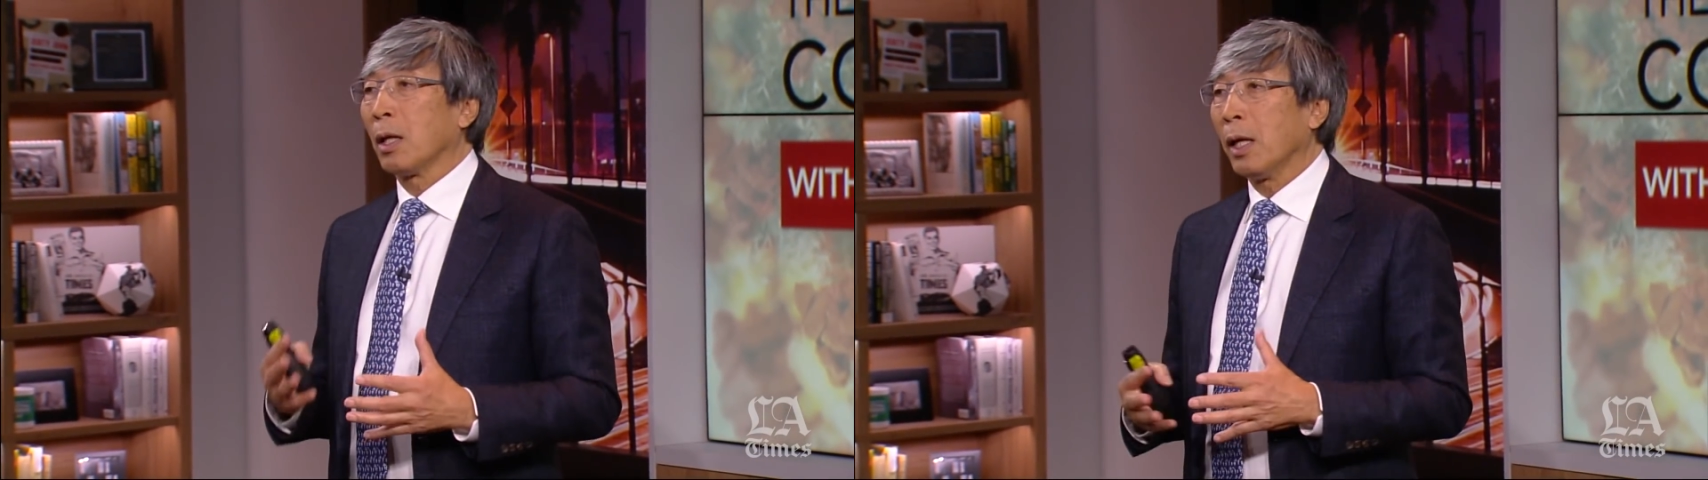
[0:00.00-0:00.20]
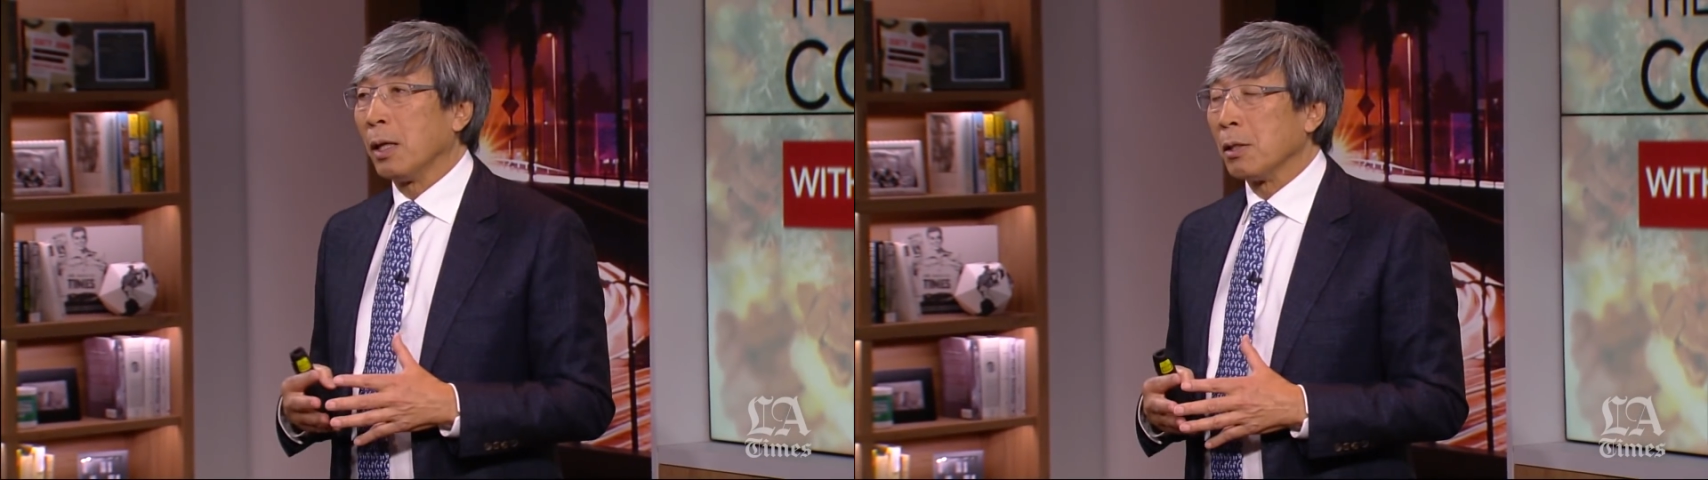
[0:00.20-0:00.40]

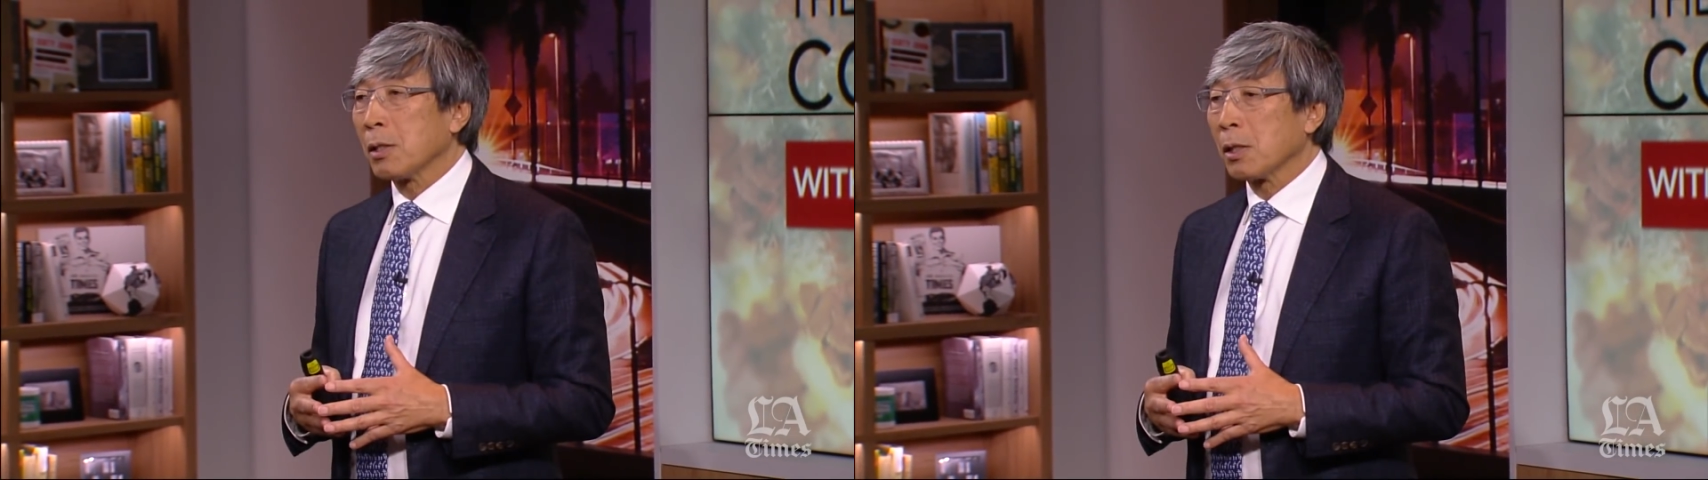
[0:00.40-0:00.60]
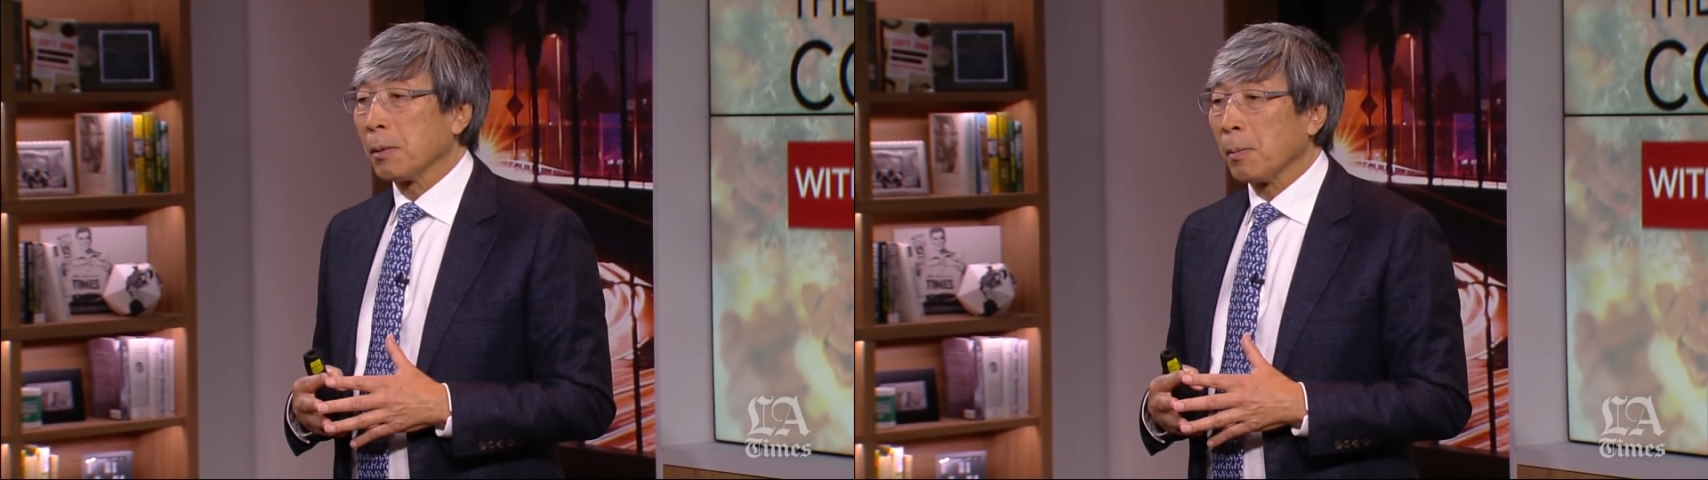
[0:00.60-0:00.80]

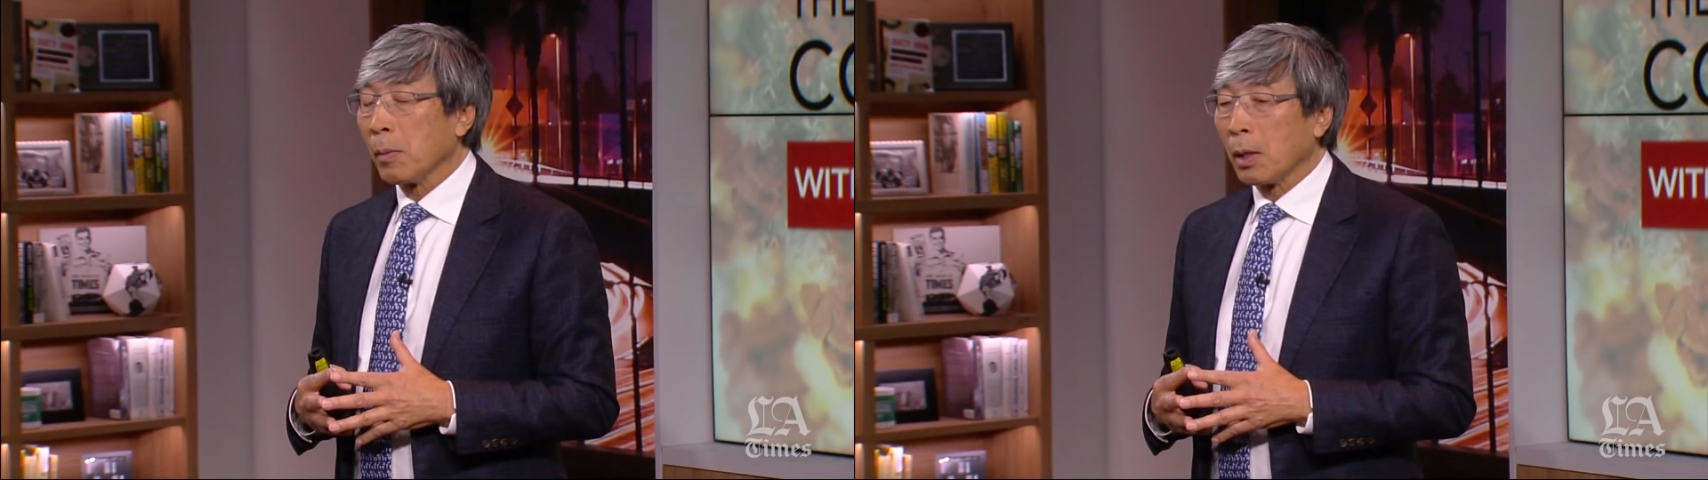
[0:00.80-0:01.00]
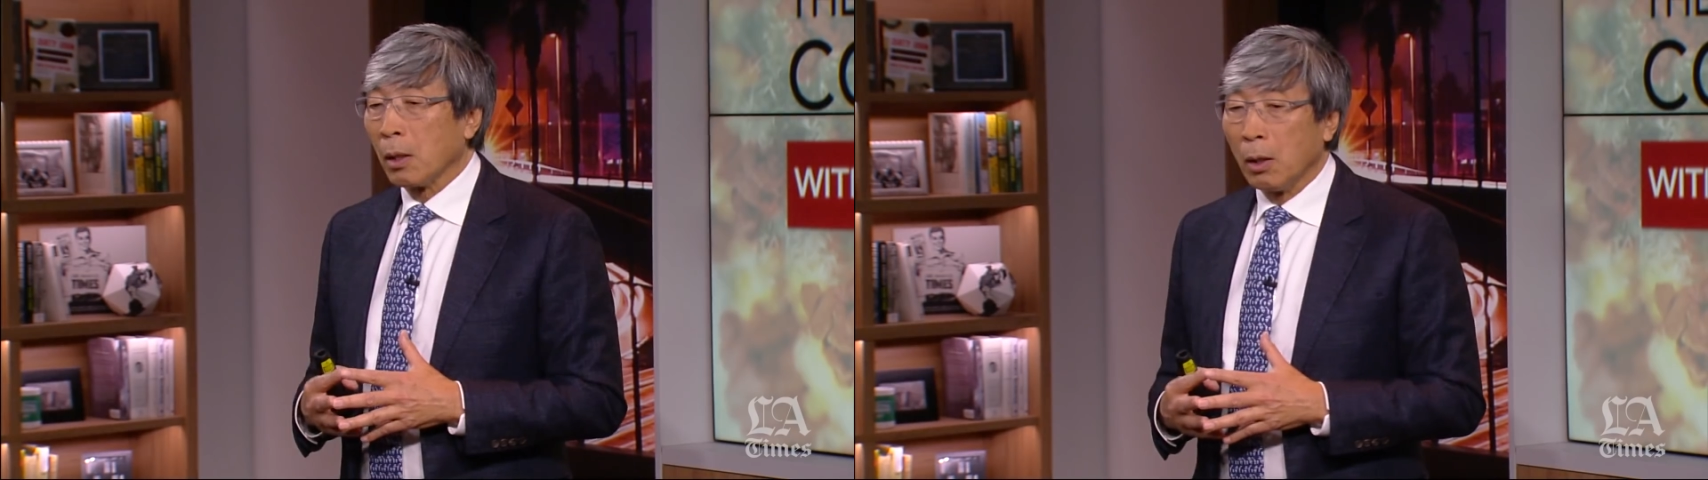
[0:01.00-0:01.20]
lens.
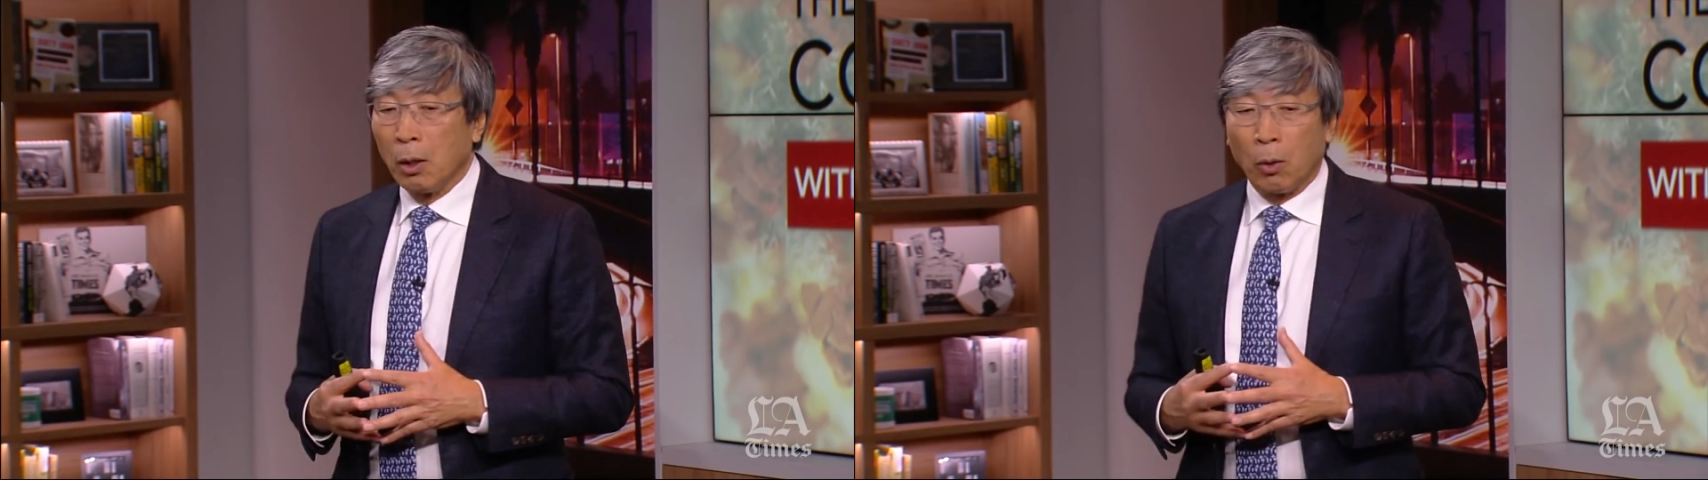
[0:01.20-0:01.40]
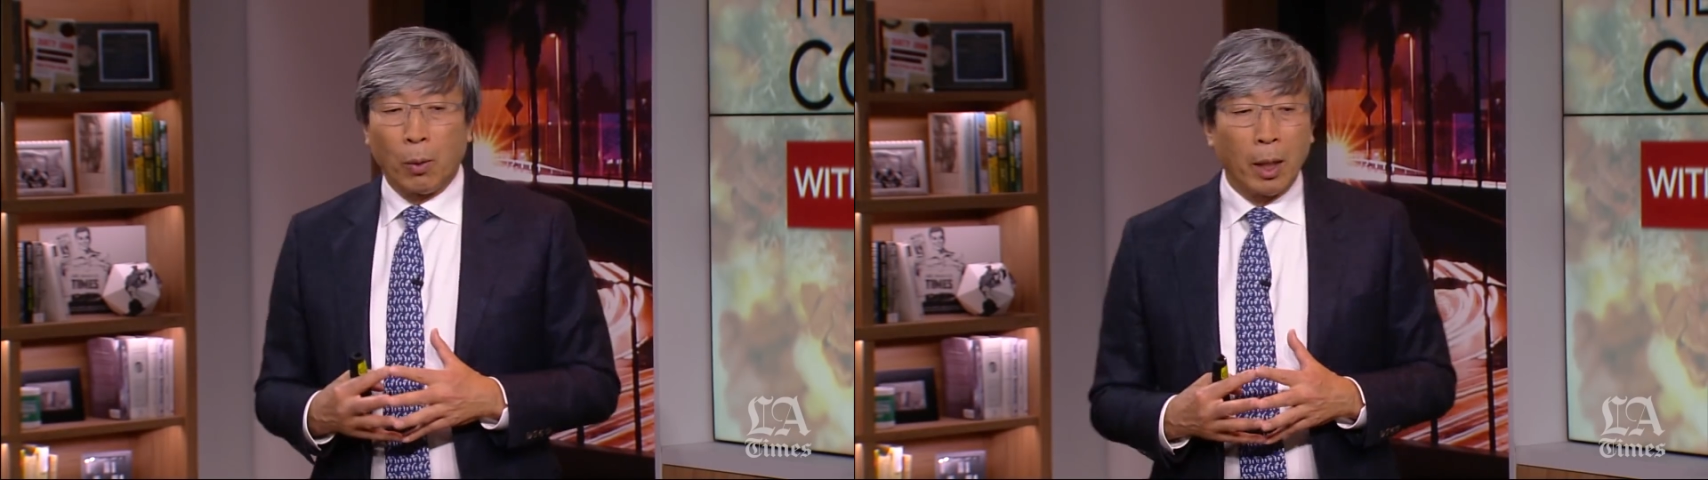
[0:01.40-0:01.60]

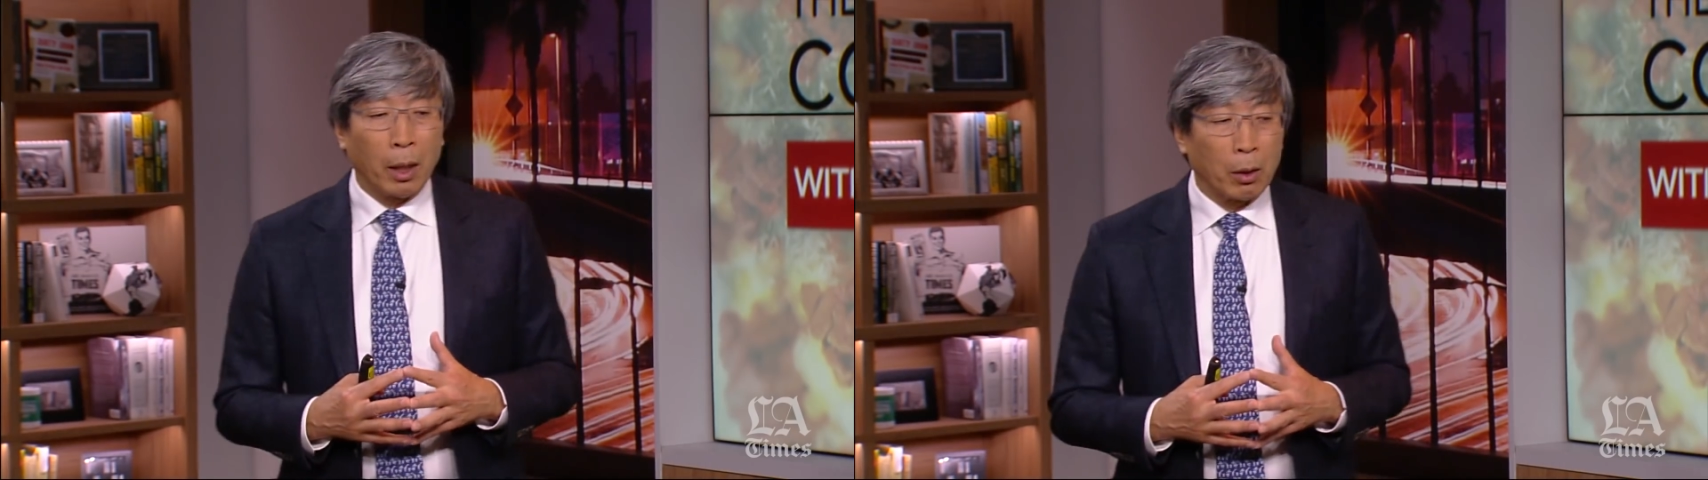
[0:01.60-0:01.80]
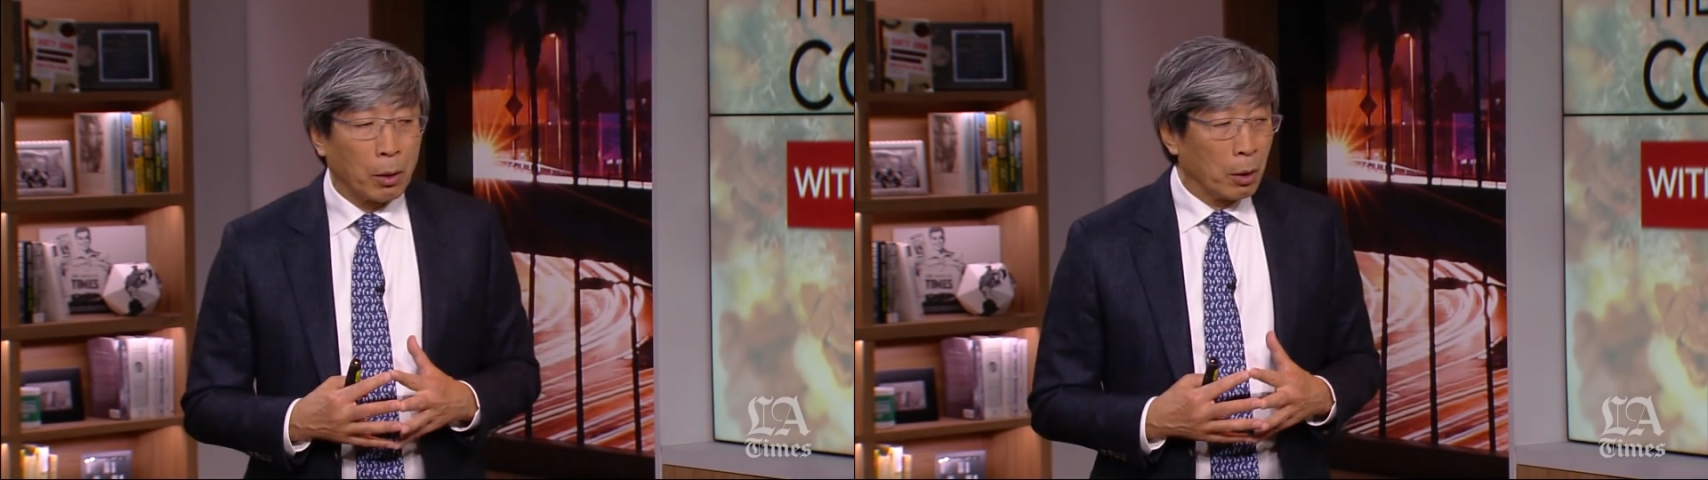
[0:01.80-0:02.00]

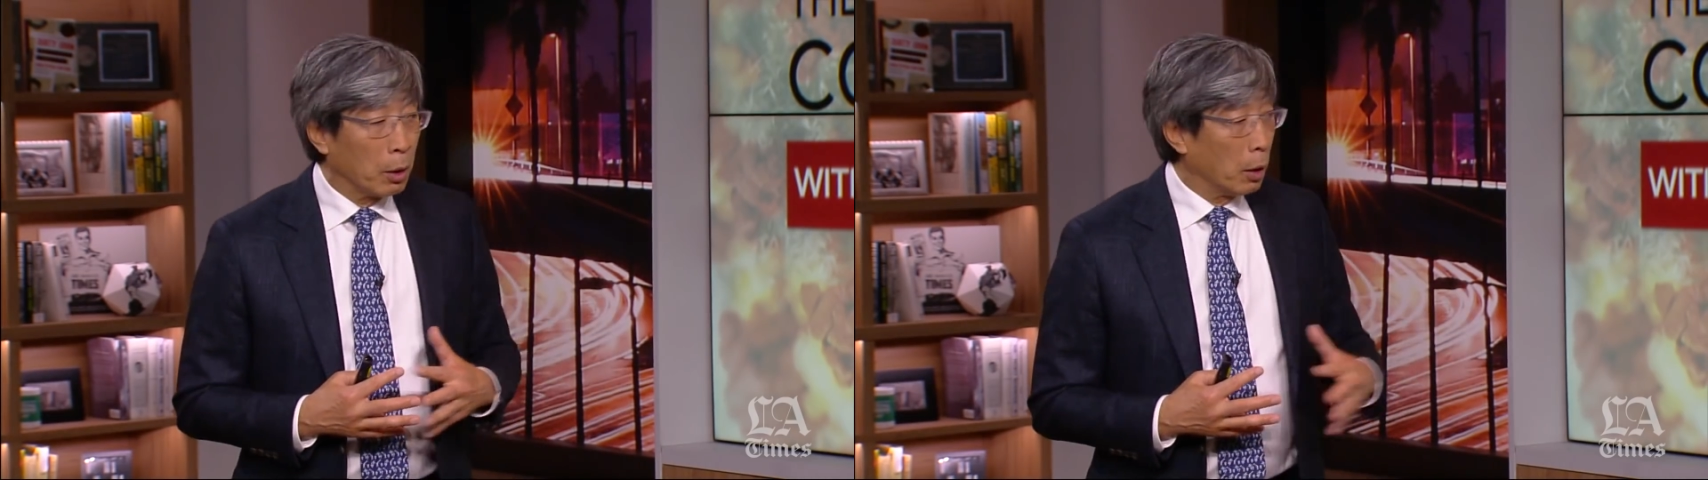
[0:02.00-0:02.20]
While